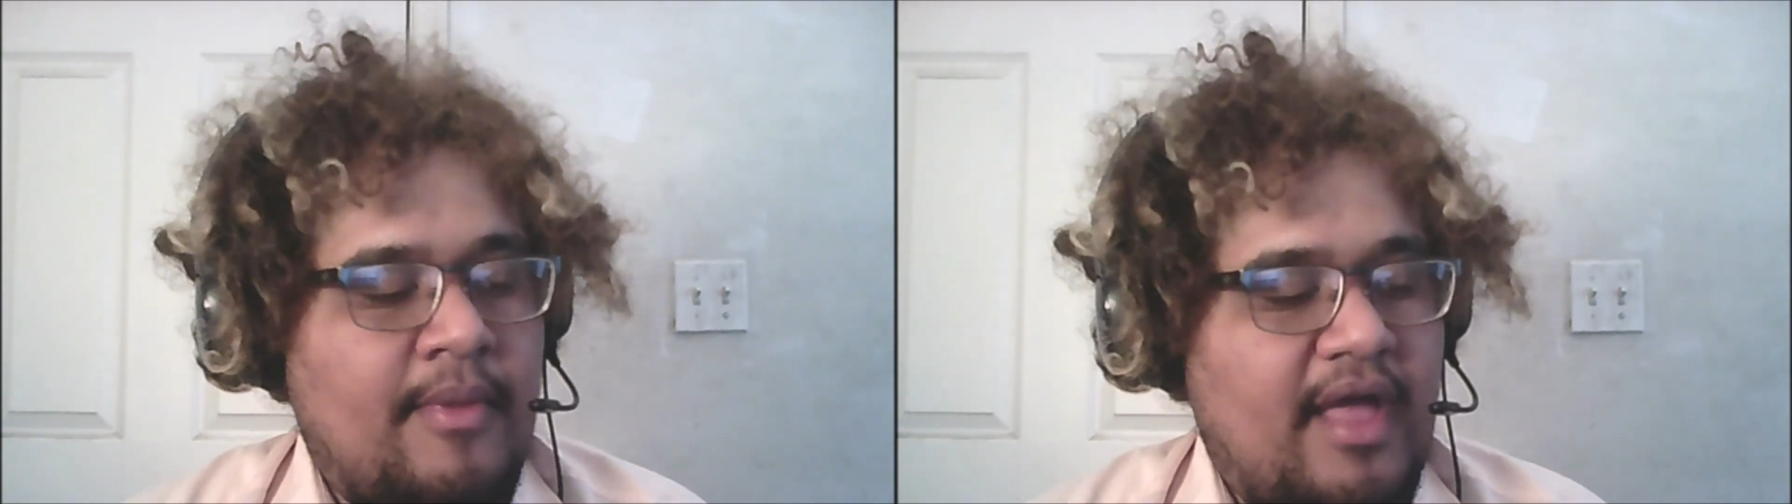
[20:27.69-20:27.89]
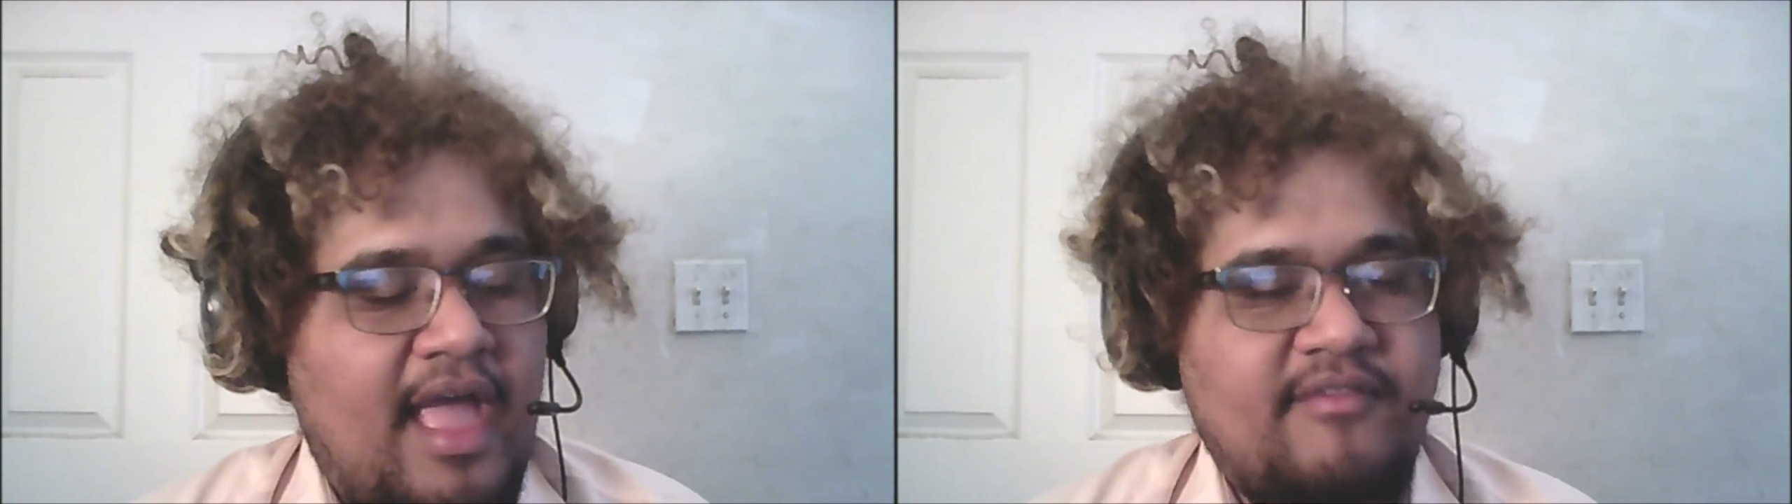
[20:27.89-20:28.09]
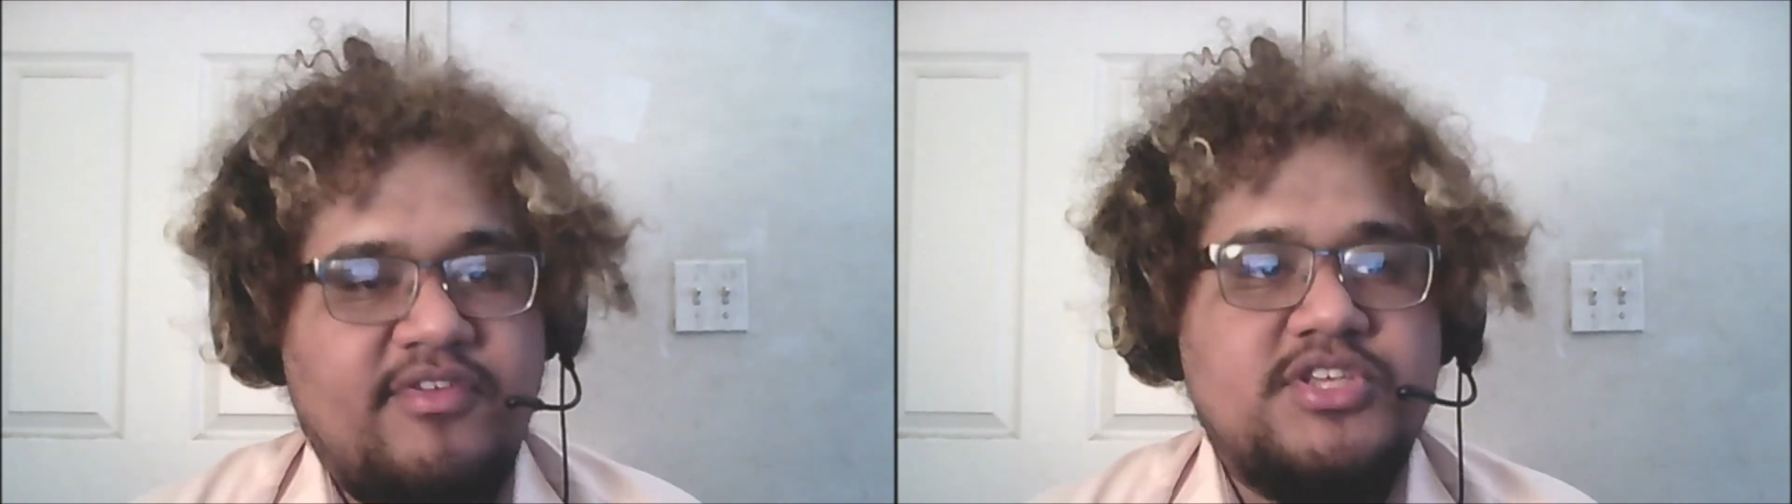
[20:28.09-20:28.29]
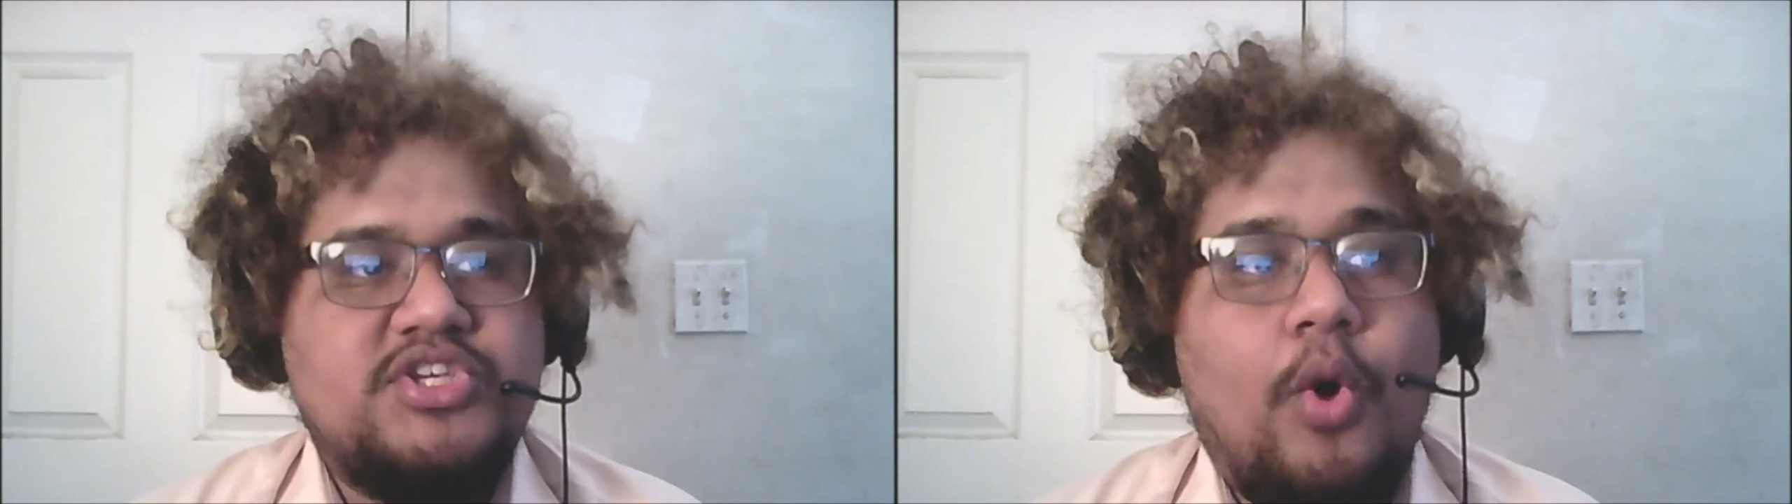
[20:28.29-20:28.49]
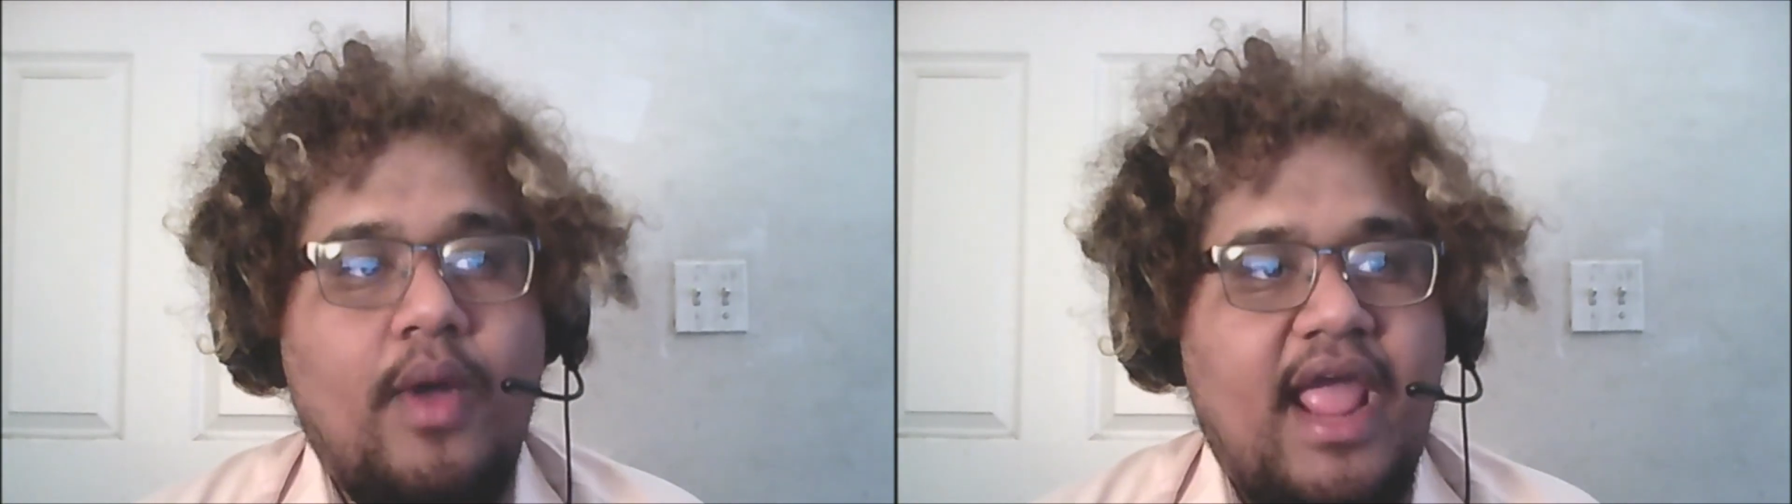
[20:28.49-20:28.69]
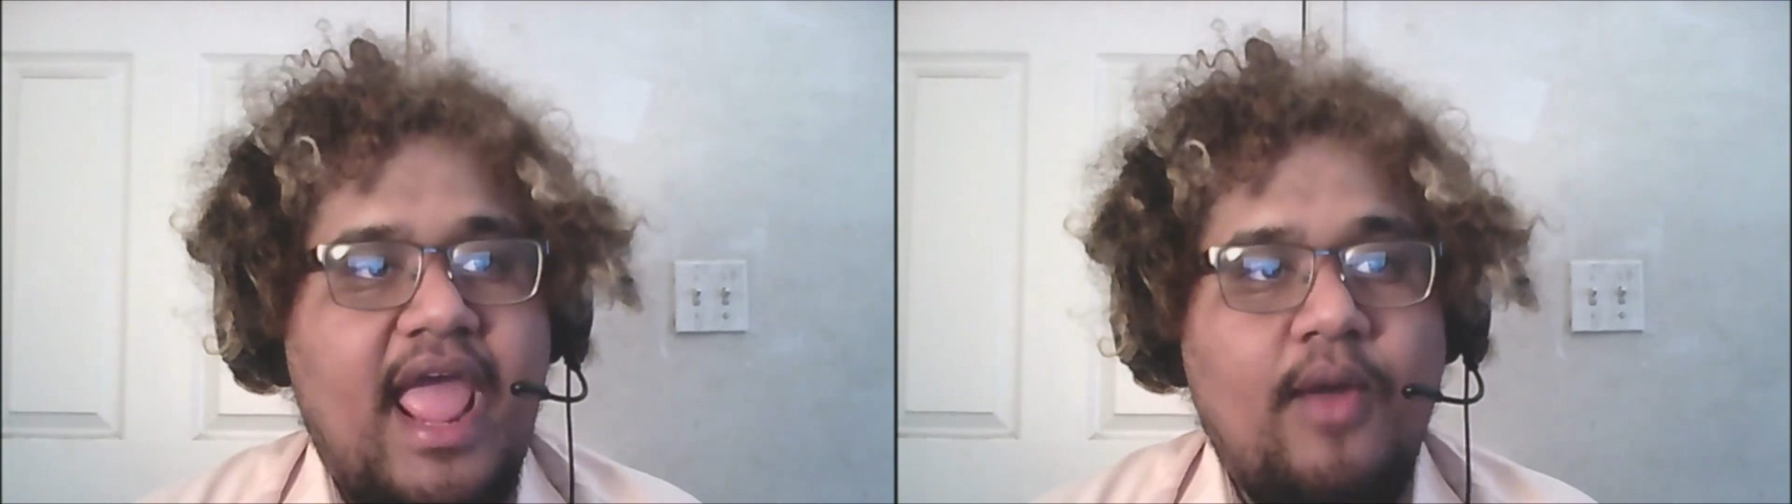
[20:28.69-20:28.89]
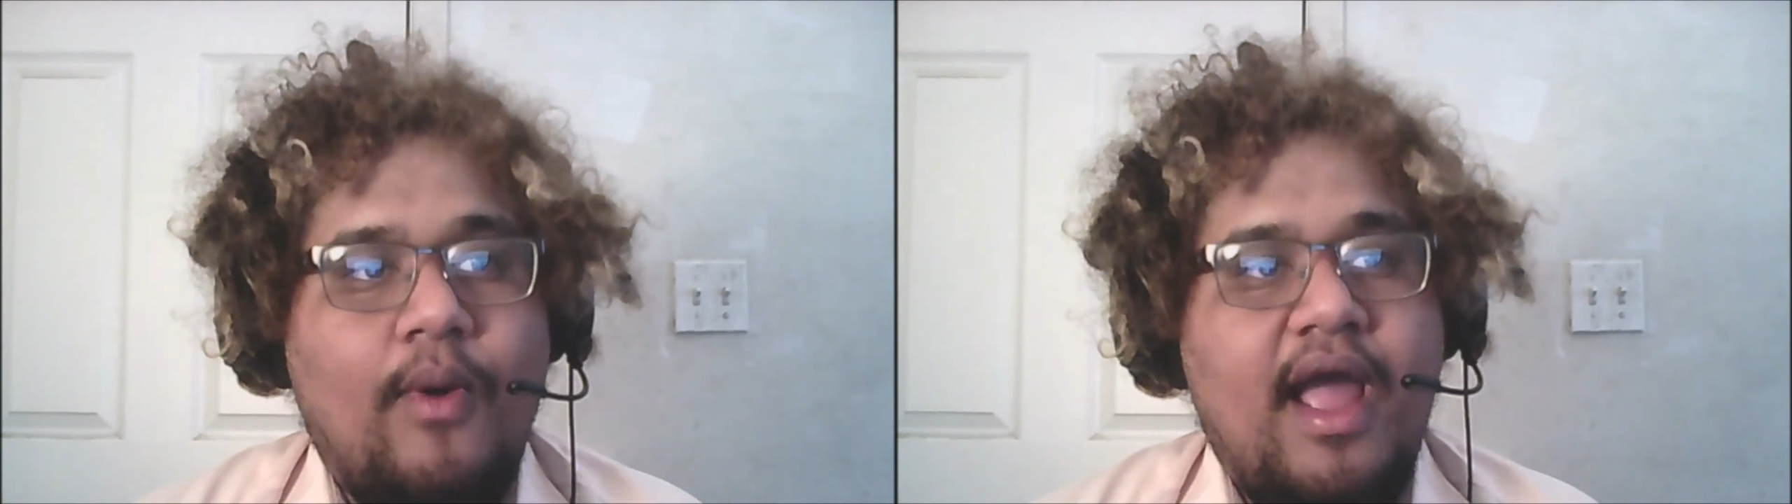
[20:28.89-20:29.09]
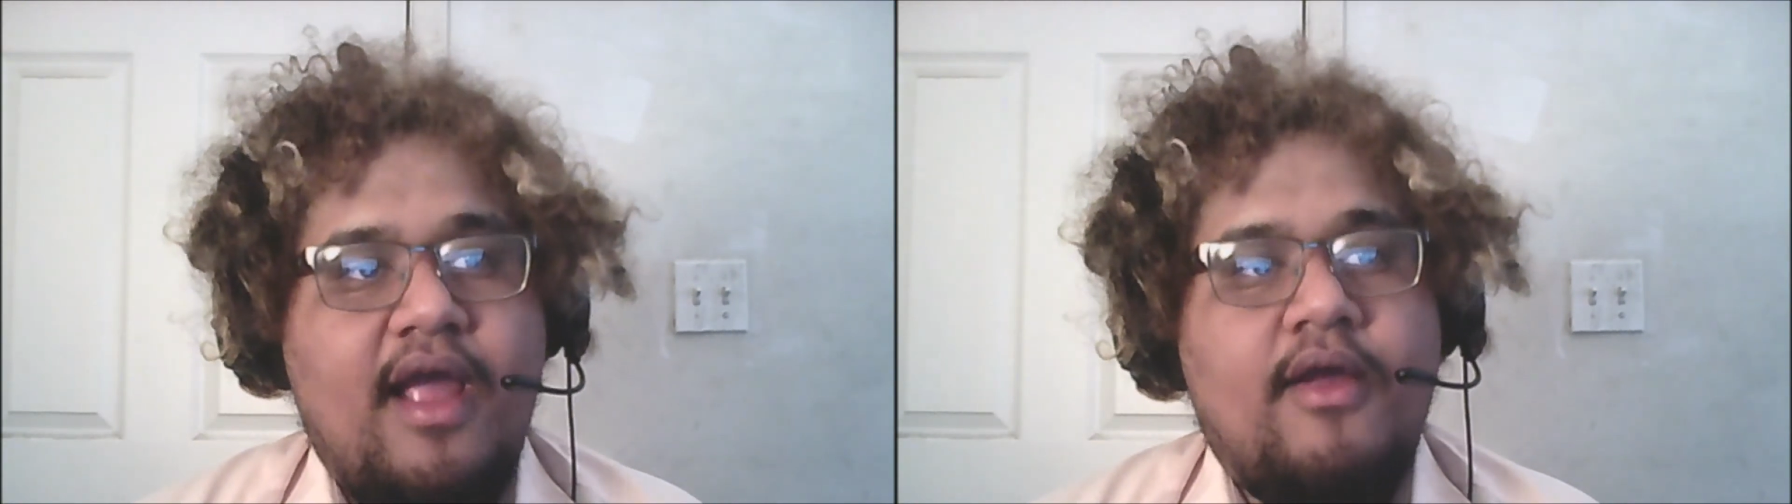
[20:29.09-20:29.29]
everything's going
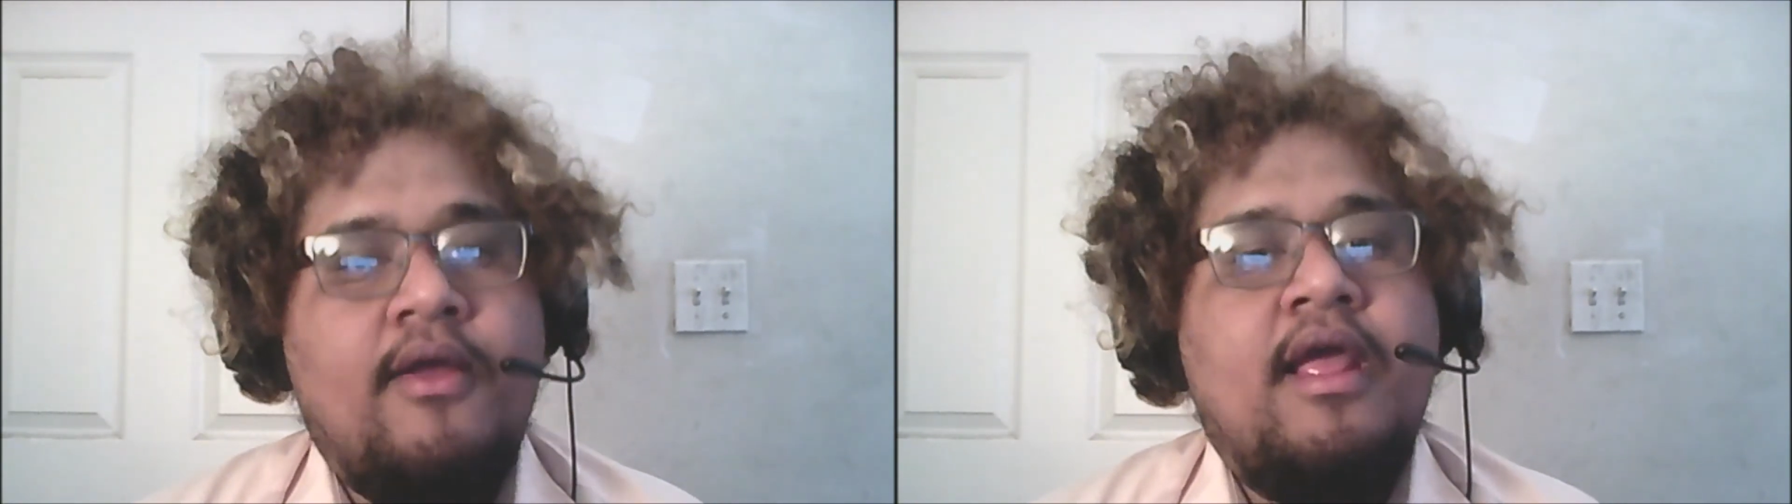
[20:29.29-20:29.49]
haywire,